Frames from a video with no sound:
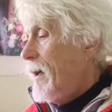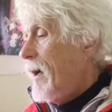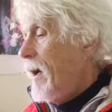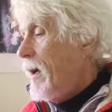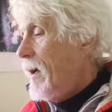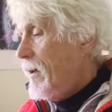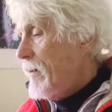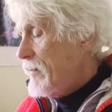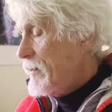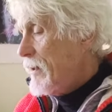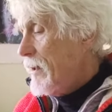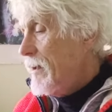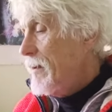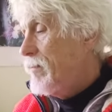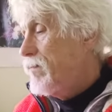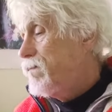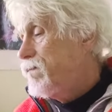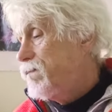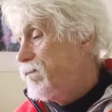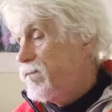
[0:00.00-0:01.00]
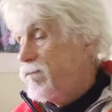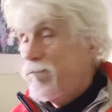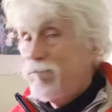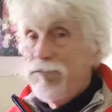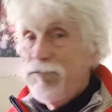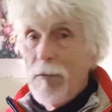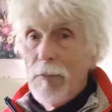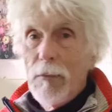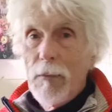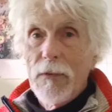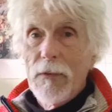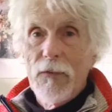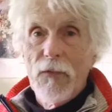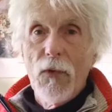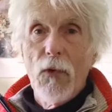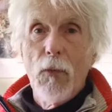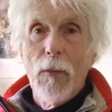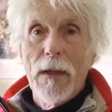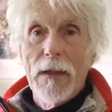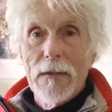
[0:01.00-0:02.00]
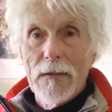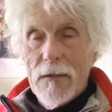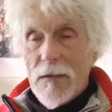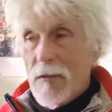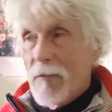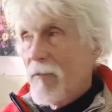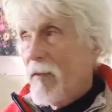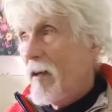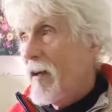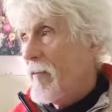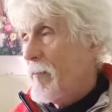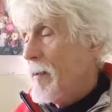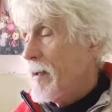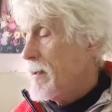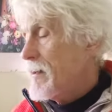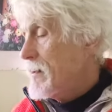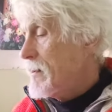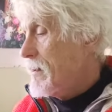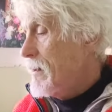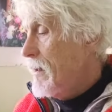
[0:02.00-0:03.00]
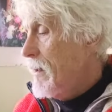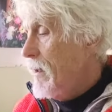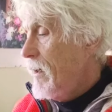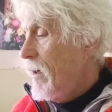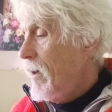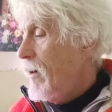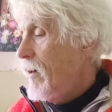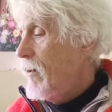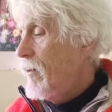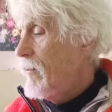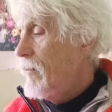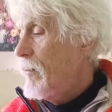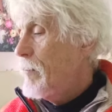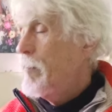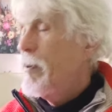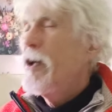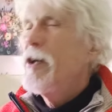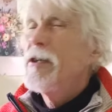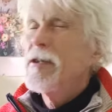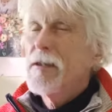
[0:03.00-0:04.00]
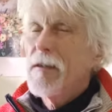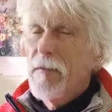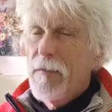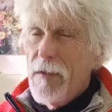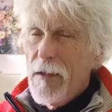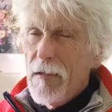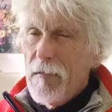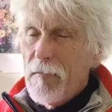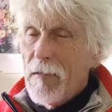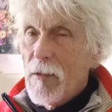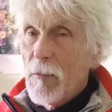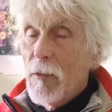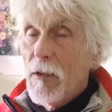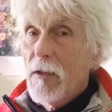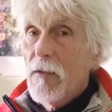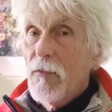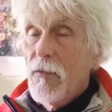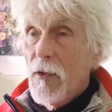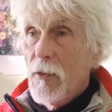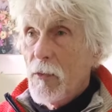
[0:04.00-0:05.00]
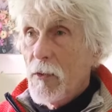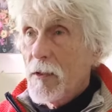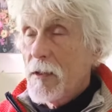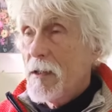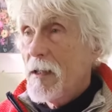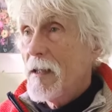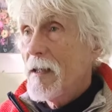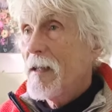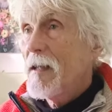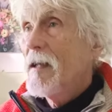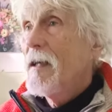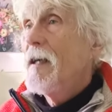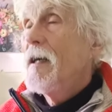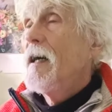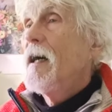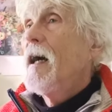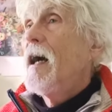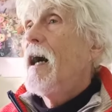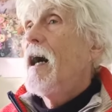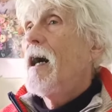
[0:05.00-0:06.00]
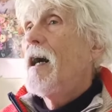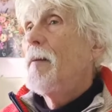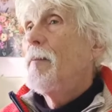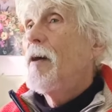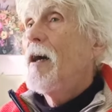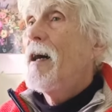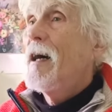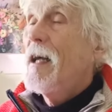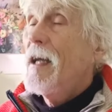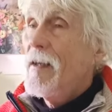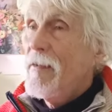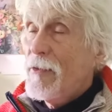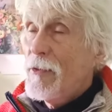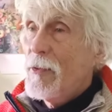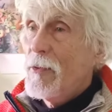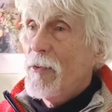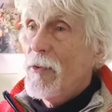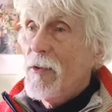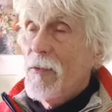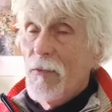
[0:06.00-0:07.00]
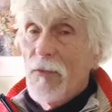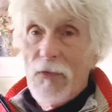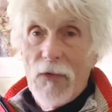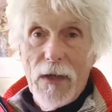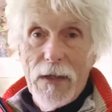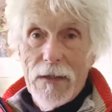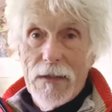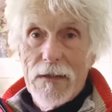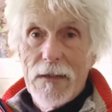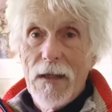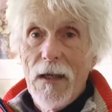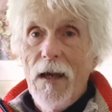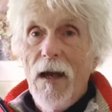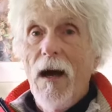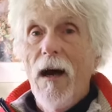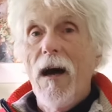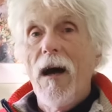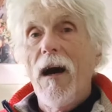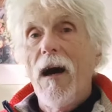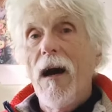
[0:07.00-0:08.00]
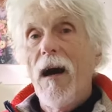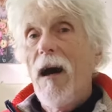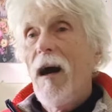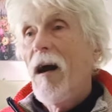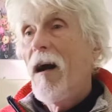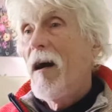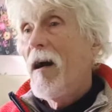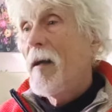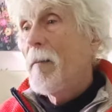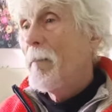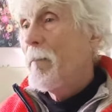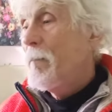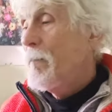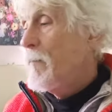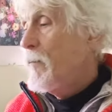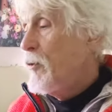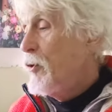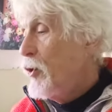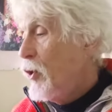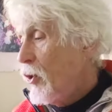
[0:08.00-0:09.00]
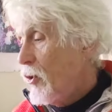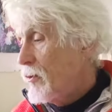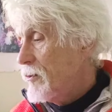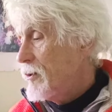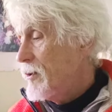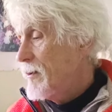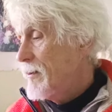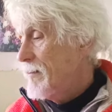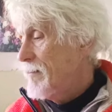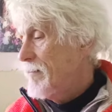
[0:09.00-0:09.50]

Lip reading: after probably 4 months, 5 months of persevering with the focusing, I have to confess I'm not